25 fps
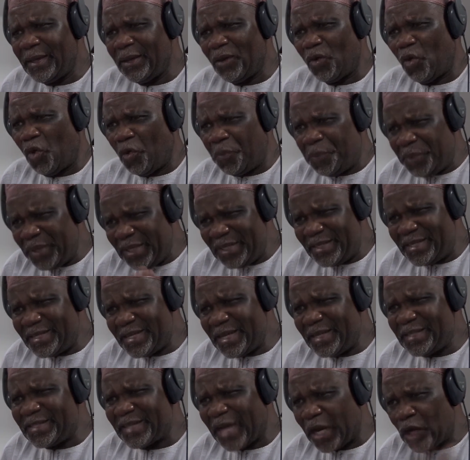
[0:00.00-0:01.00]

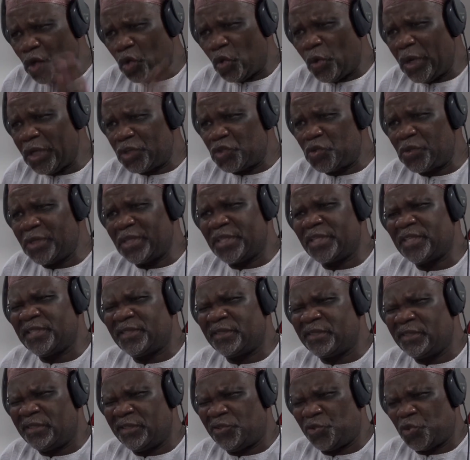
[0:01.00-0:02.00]
obedient and loyal to
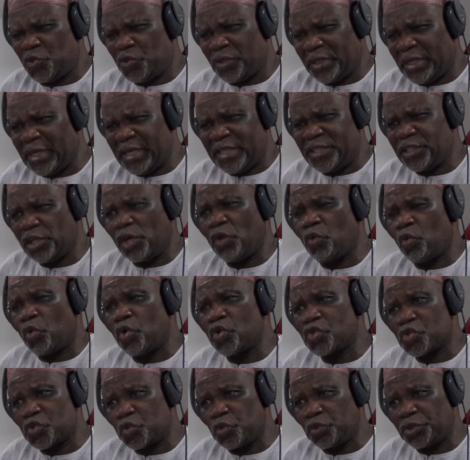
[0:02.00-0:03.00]
the Nigerian
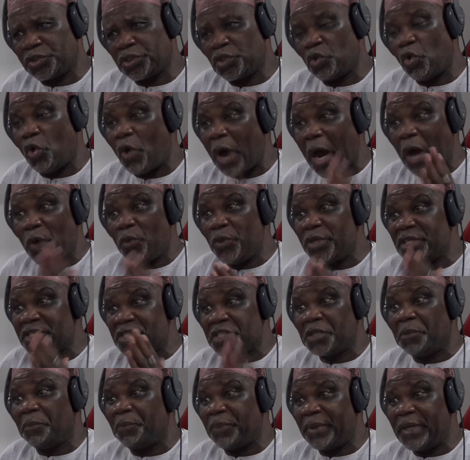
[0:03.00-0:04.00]
constitution, or are we
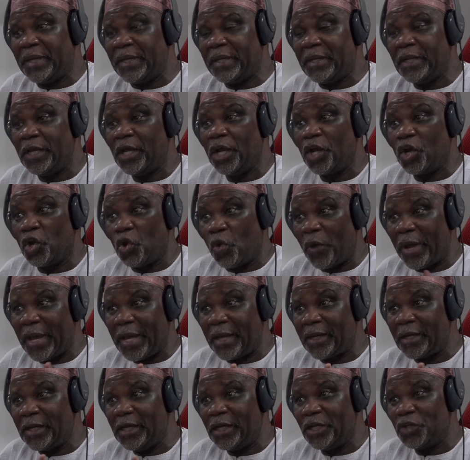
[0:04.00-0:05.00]
simply
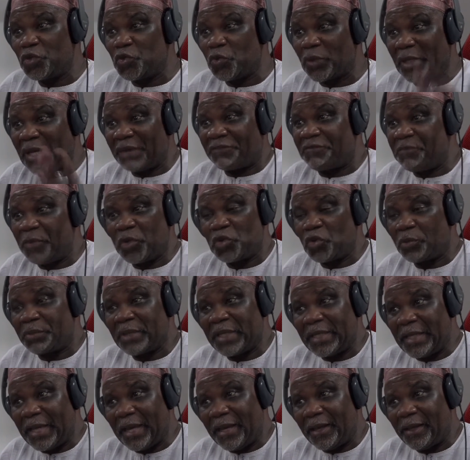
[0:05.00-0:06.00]
loyal to government of
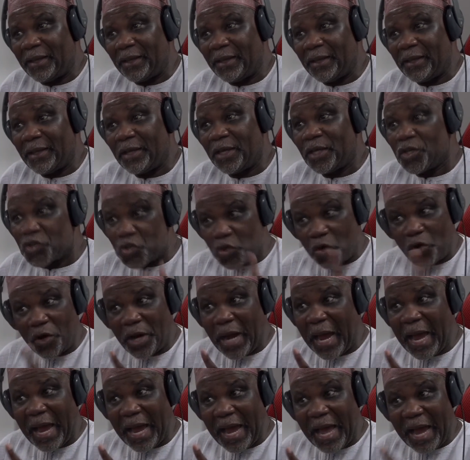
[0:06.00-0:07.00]
the day? So
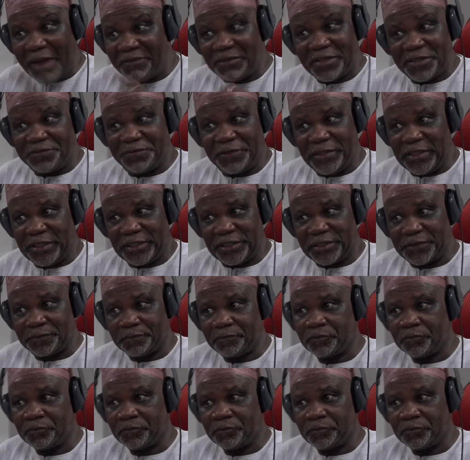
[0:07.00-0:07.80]
I haven't finished.